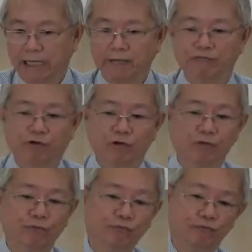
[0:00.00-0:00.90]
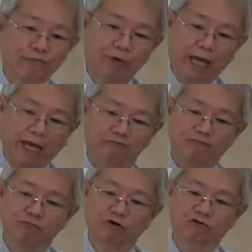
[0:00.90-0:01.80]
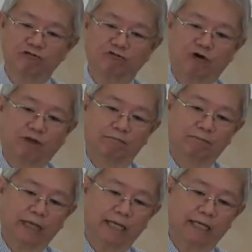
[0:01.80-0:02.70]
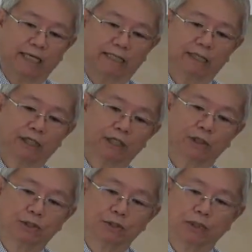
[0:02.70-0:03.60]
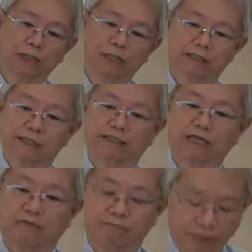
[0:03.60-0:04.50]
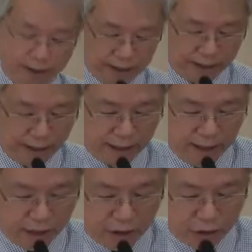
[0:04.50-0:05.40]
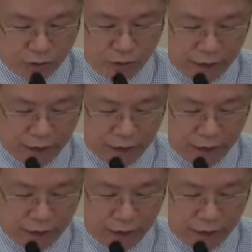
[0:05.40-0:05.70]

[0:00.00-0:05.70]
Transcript: If you have moved from being a new disciple to